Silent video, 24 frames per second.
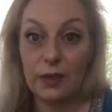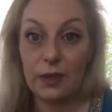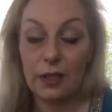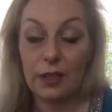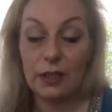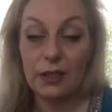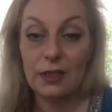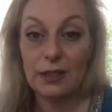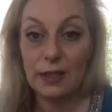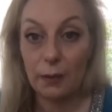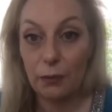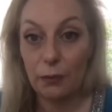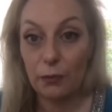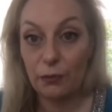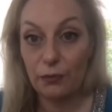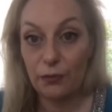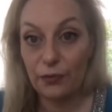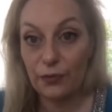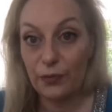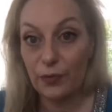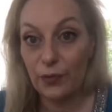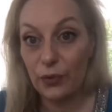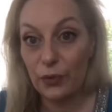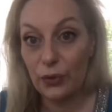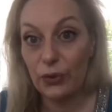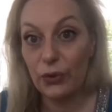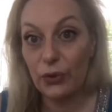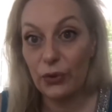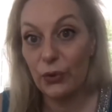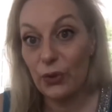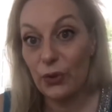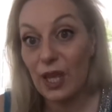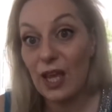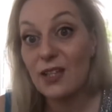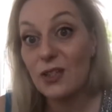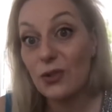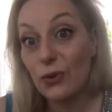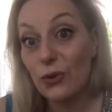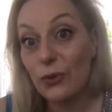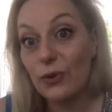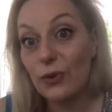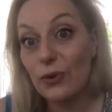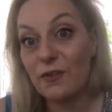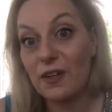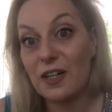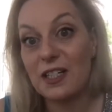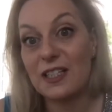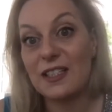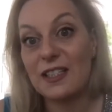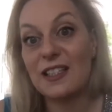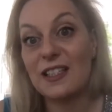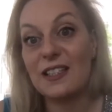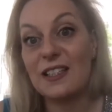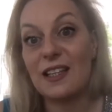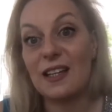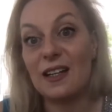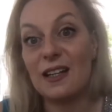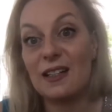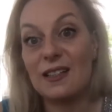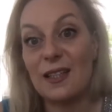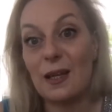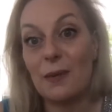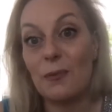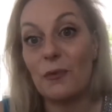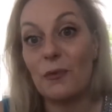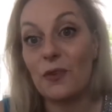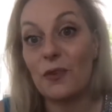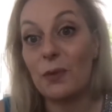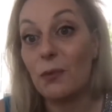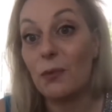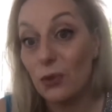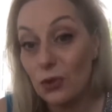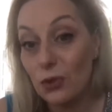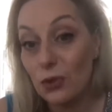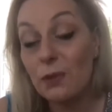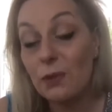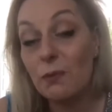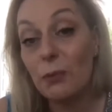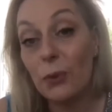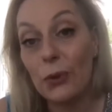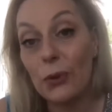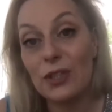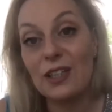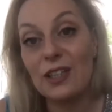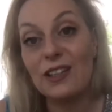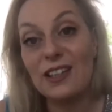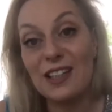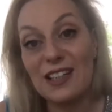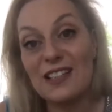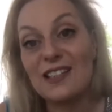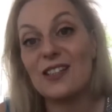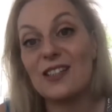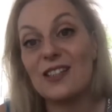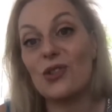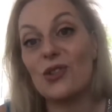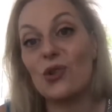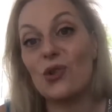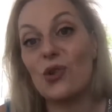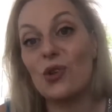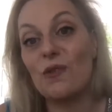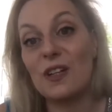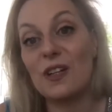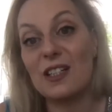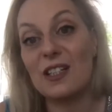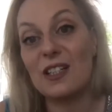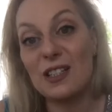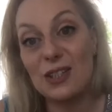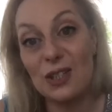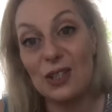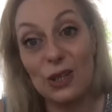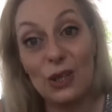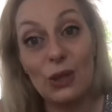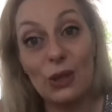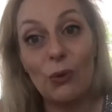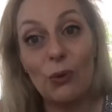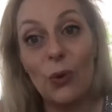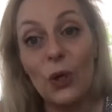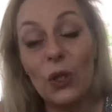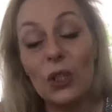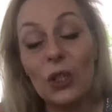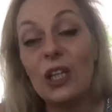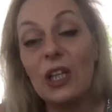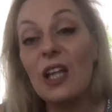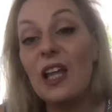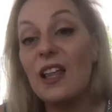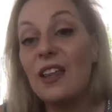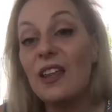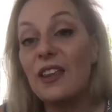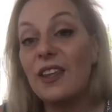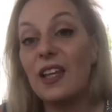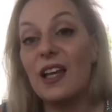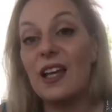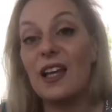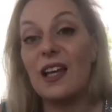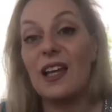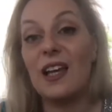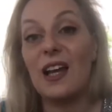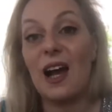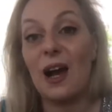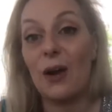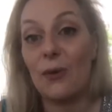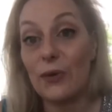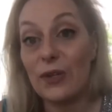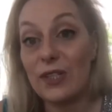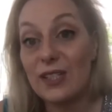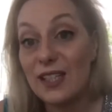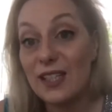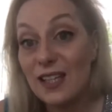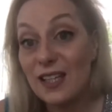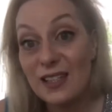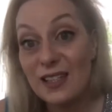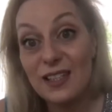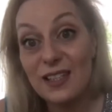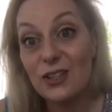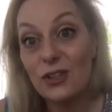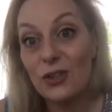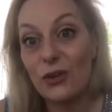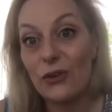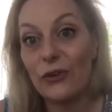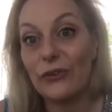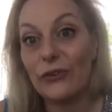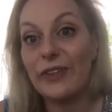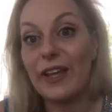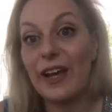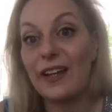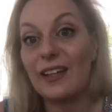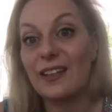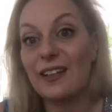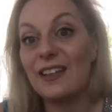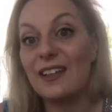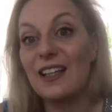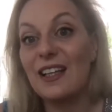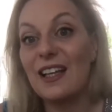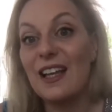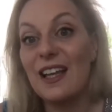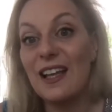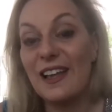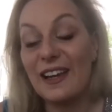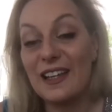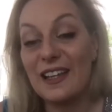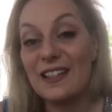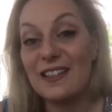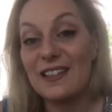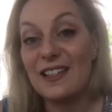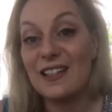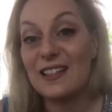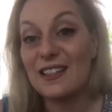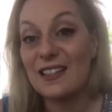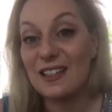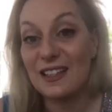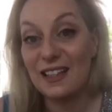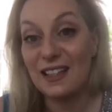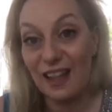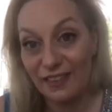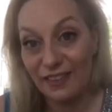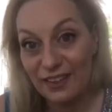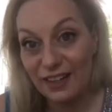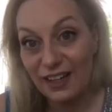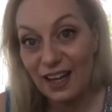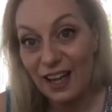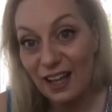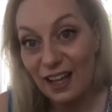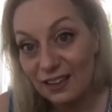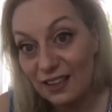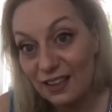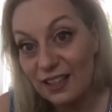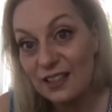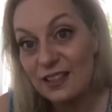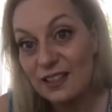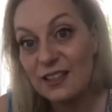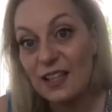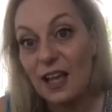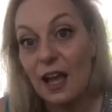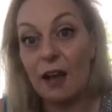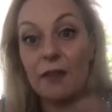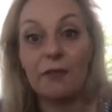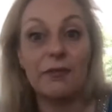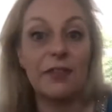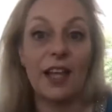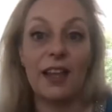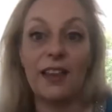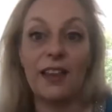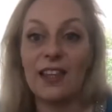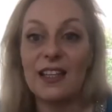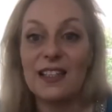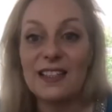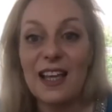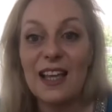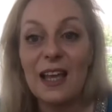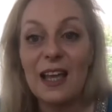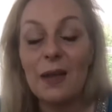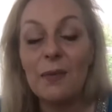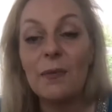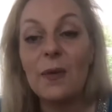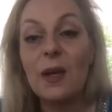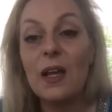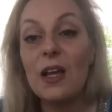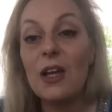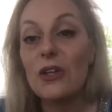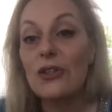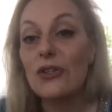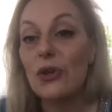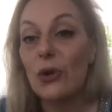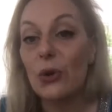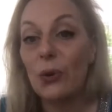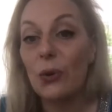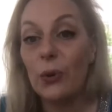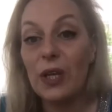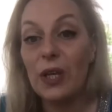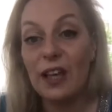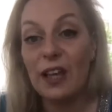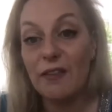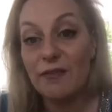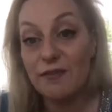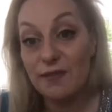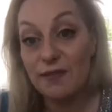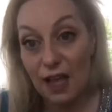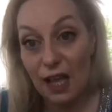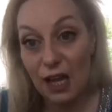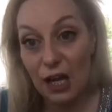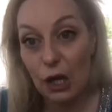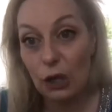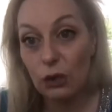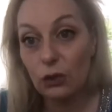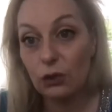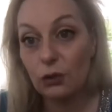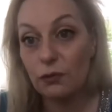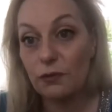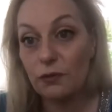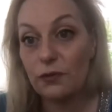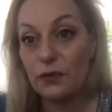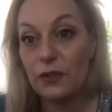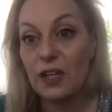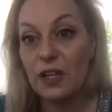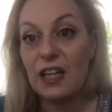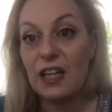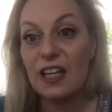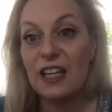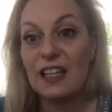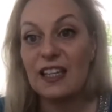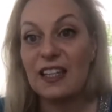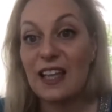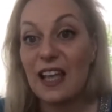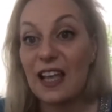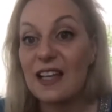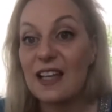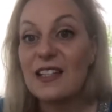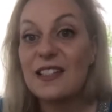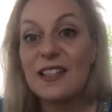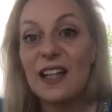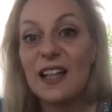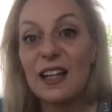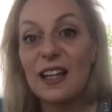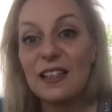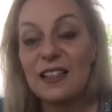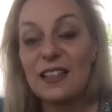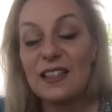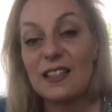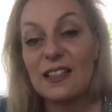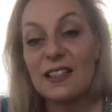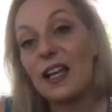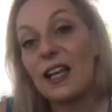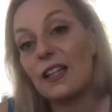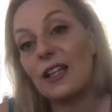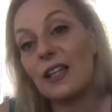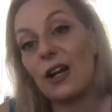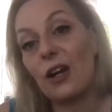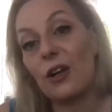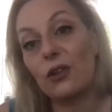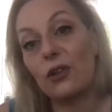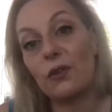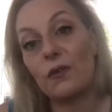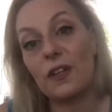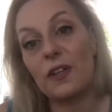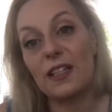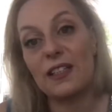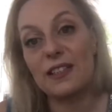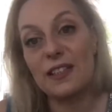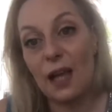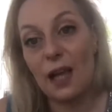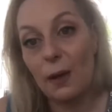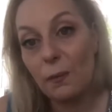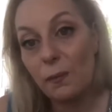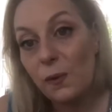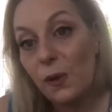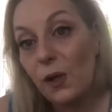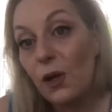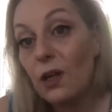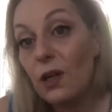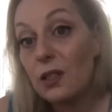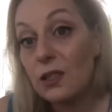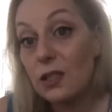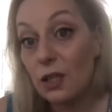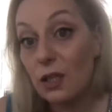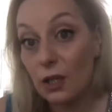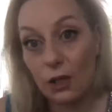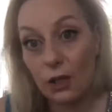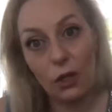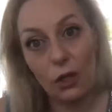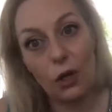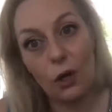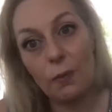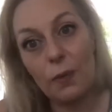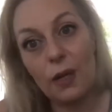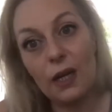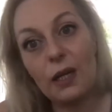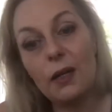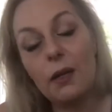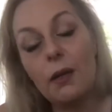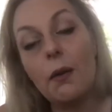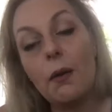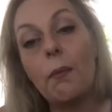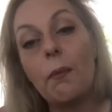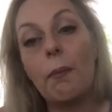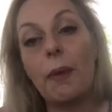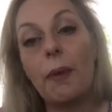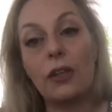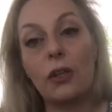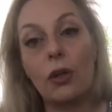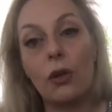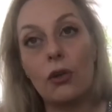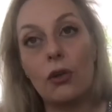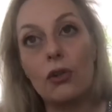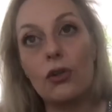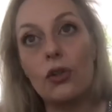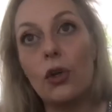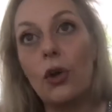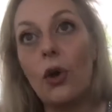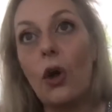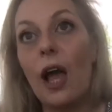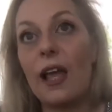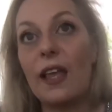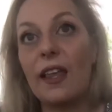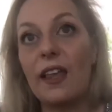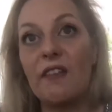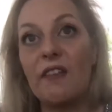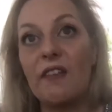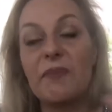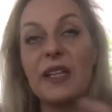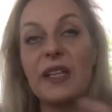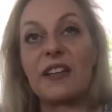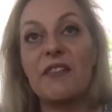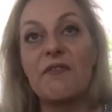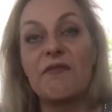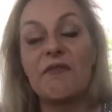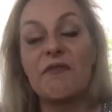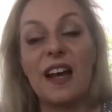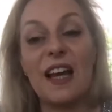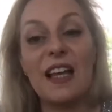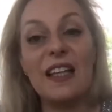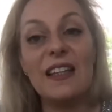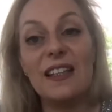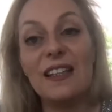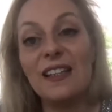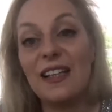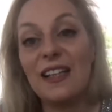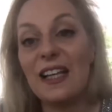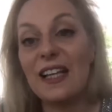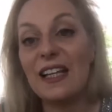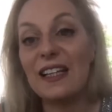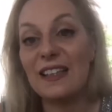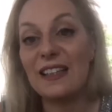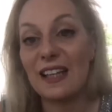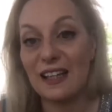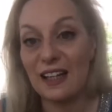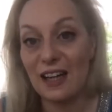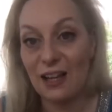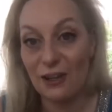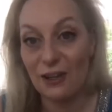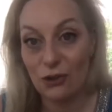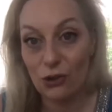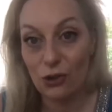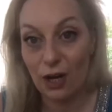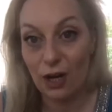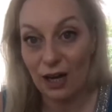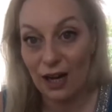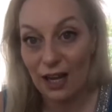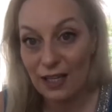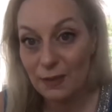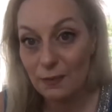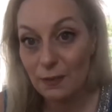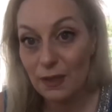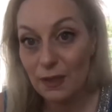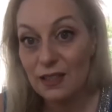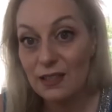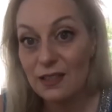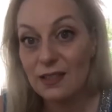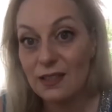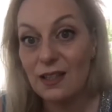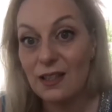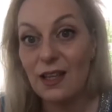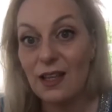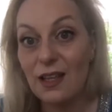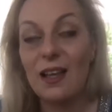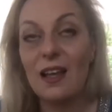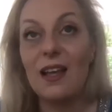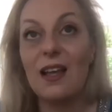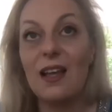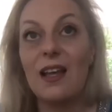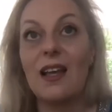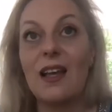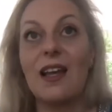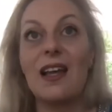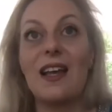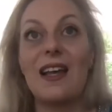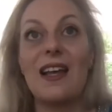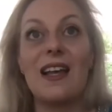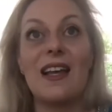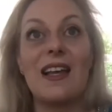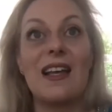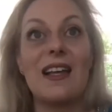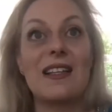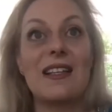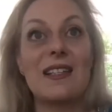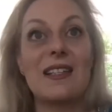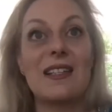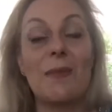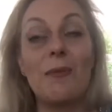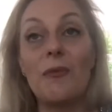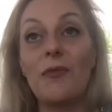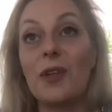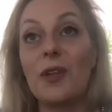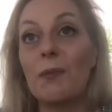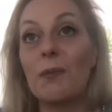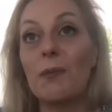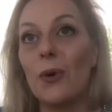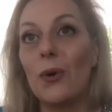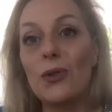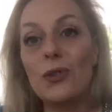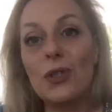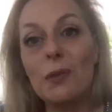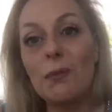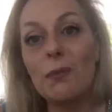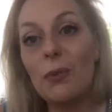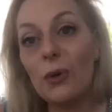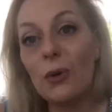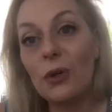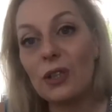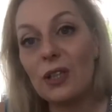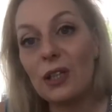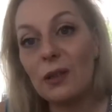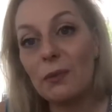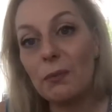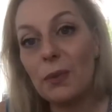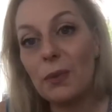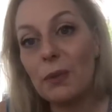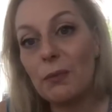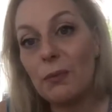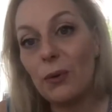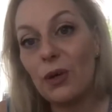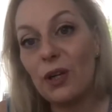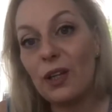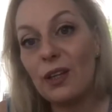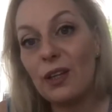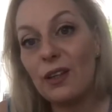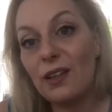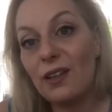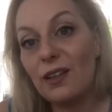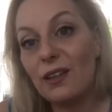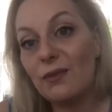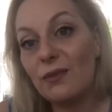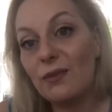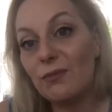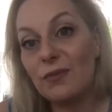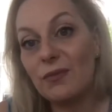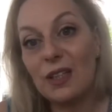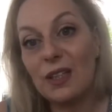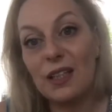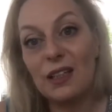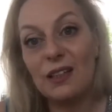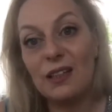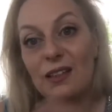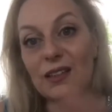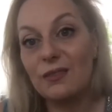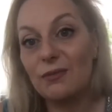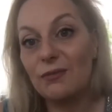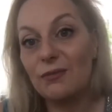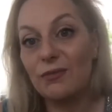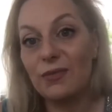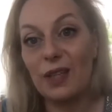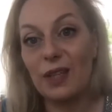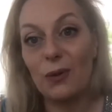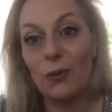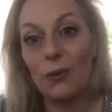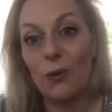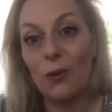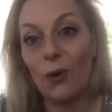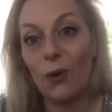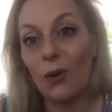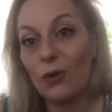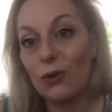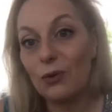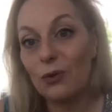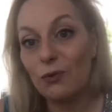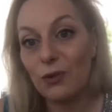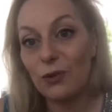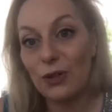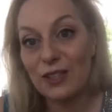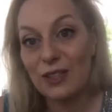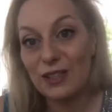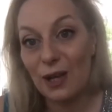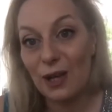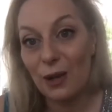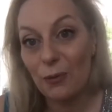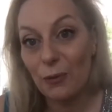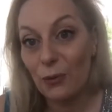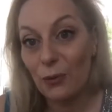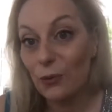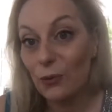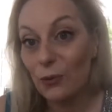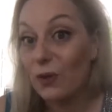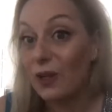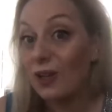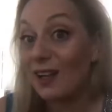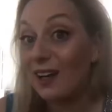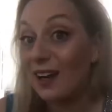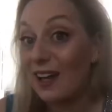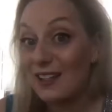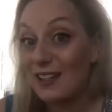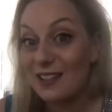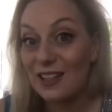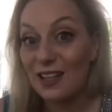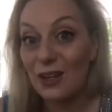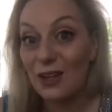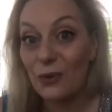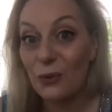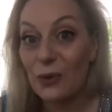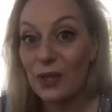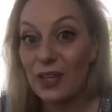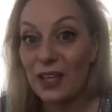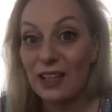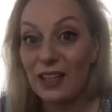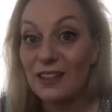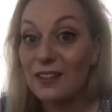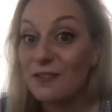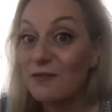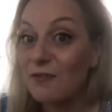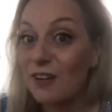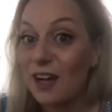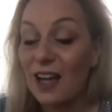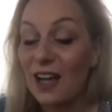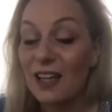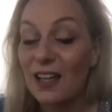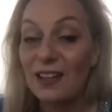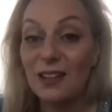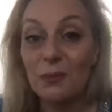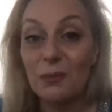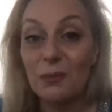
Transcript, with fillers: some UK's universities are some of the most important research universities in the world. Uh, our researchers conduct research in other countries, have done the same. So we have a lot of case studies and a lot of examples globally, but also I have been inviting international experts, uh, some of the most important people in, in the world. For example, last year we had invited